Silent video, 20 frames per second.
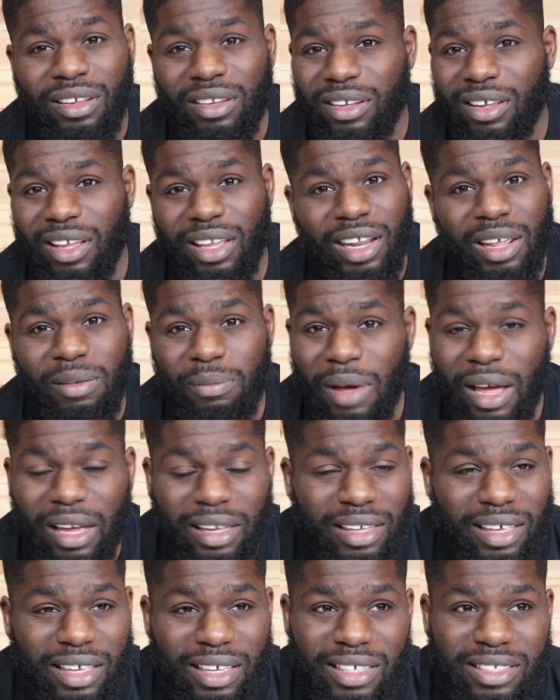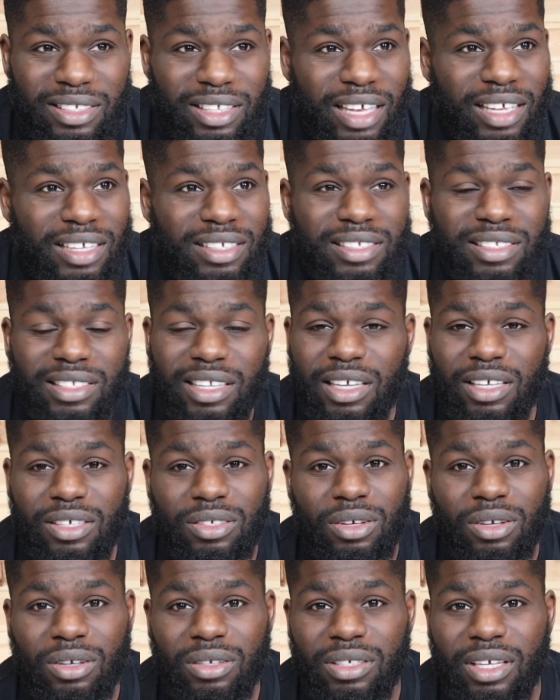it ain't Mackey's, it ain't
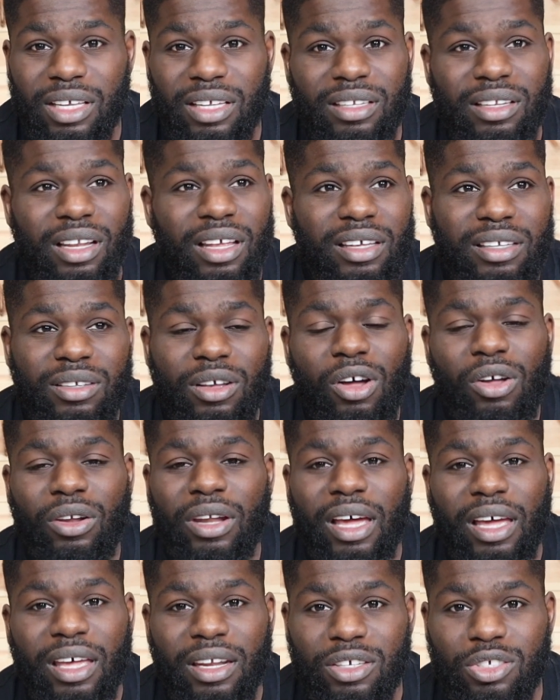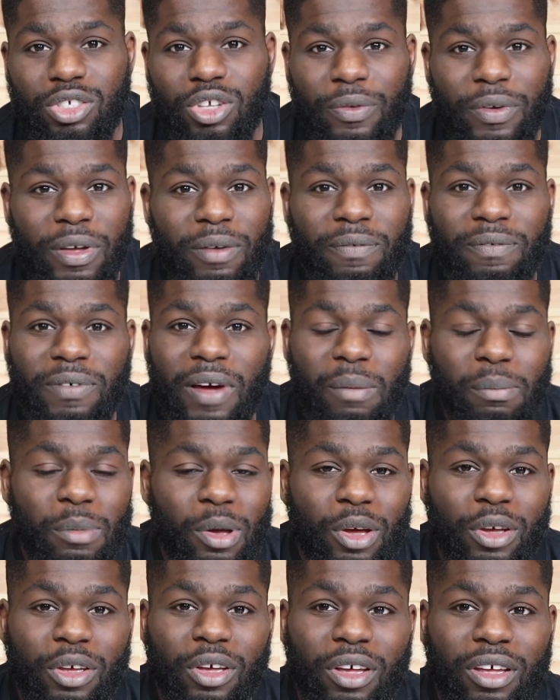Caesars, it ain't like all that kind of stuff, it ain't Fat
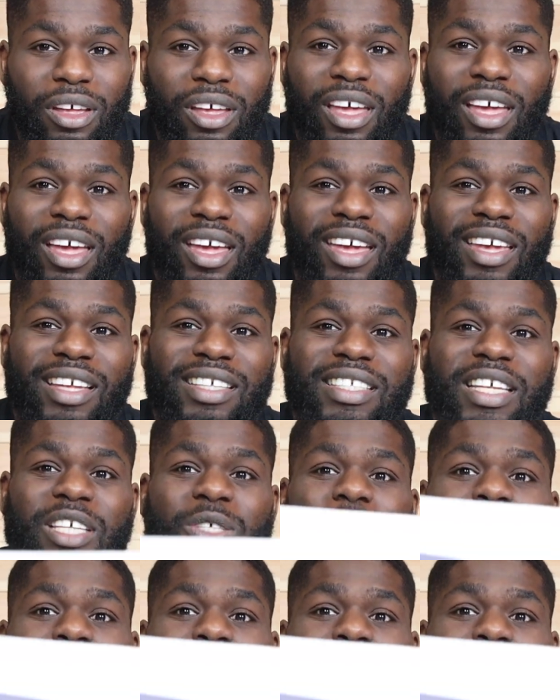Burger. It's this